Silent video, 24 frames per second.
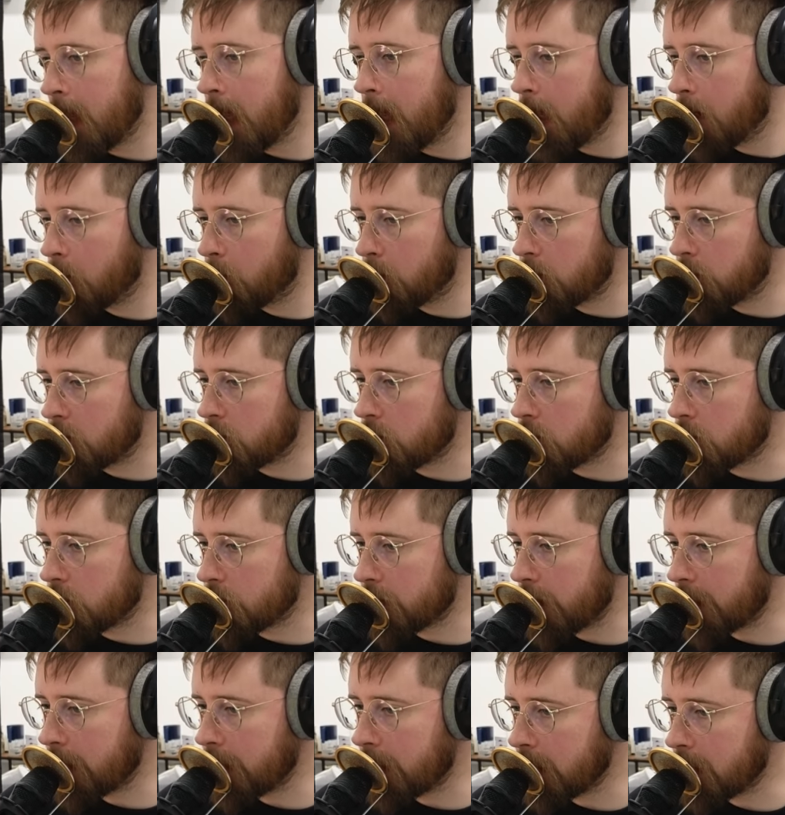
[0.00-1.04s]
And when you
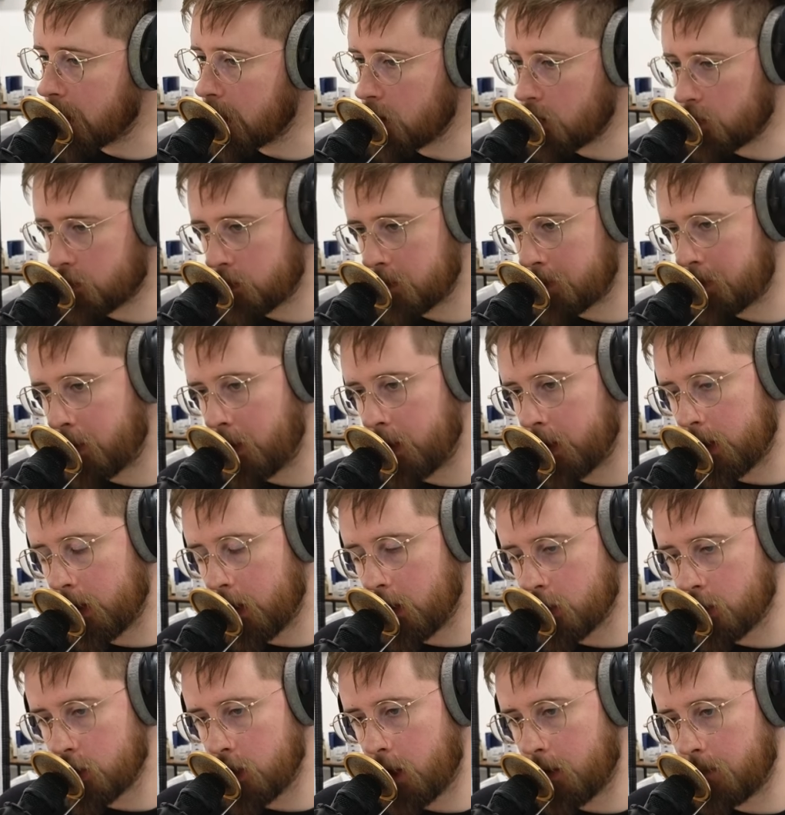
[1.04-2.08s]
use our link, you're supporting
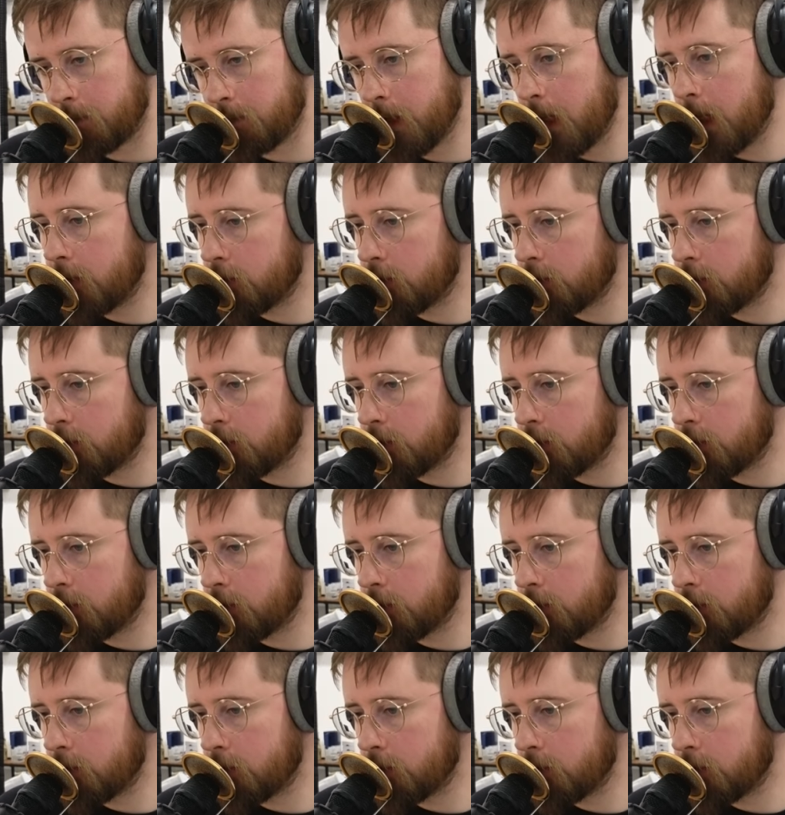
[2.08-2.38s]
our show.